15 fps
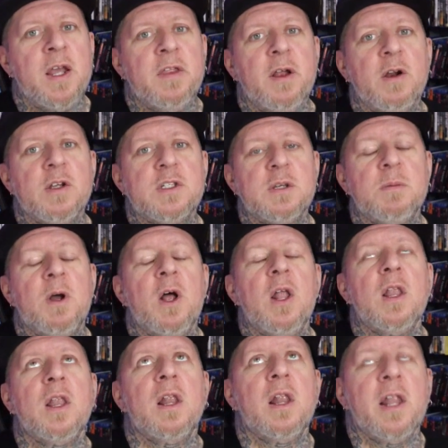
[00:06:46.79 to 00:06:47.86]
There is some
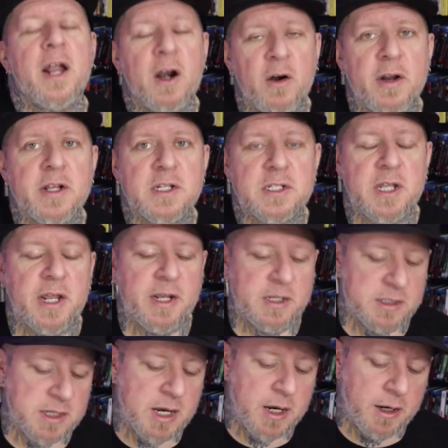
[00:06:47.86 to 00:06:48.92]
hilarious things
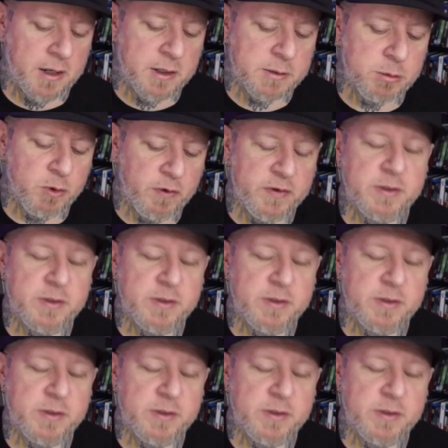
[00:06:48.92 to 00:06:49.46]
said in this movie,